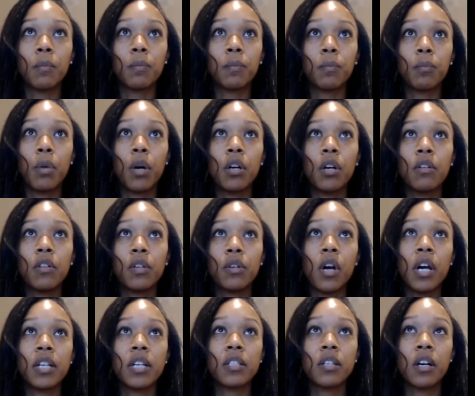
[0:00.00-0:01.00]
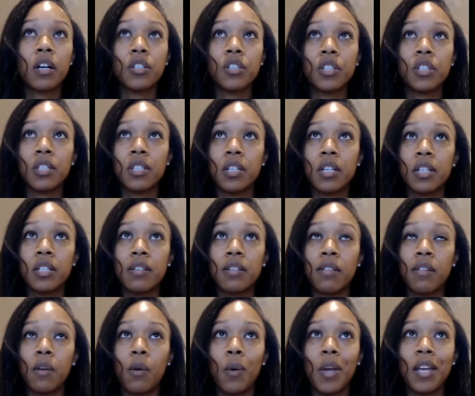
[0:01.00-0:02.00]
Part of the Christ consciousness and the
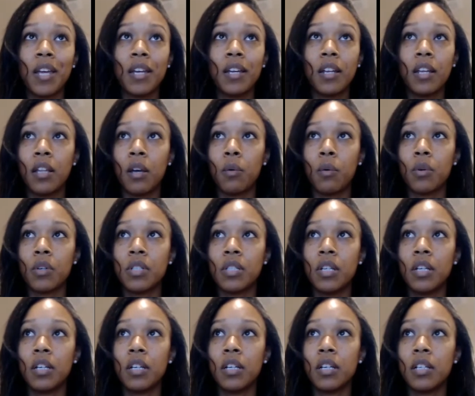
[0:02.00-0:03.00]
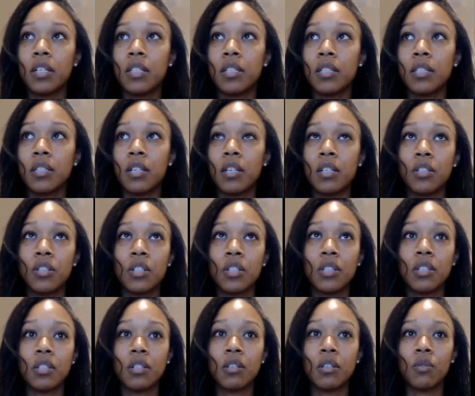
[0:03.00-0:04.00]
awakening that we're seeing is it's
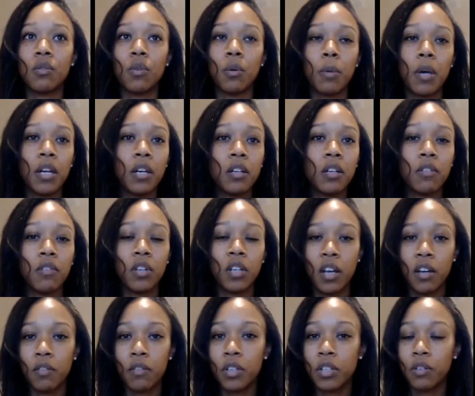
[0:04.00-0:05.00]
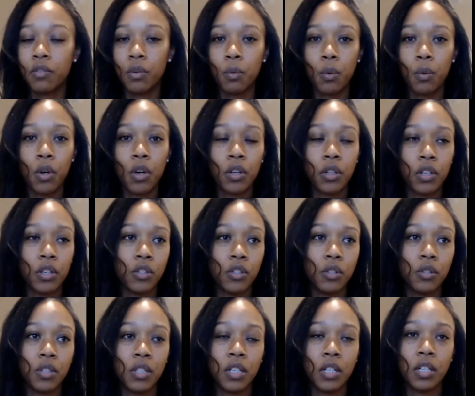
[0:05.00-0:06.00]
just repetitive in every different work that you
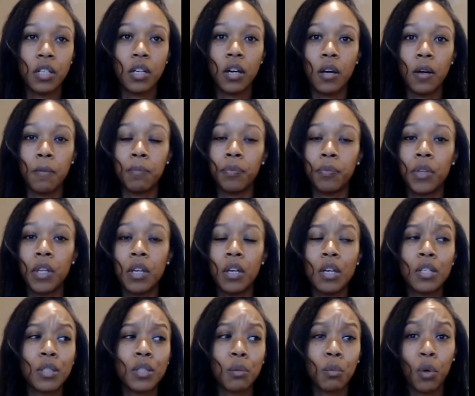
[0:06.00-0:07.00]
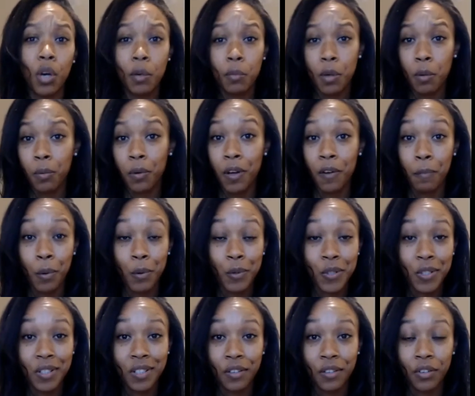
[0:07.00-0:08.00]
see. Some great people have posted
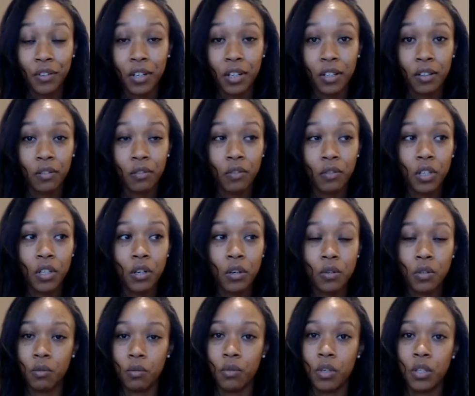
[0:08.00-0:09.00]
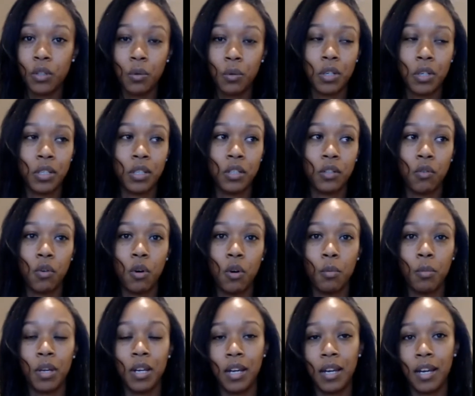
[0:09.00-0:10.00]
different videos and resources for
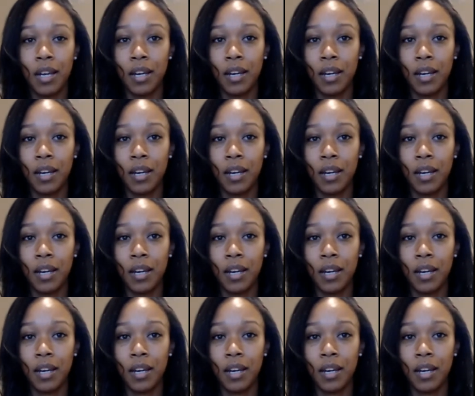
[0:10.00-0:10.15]
me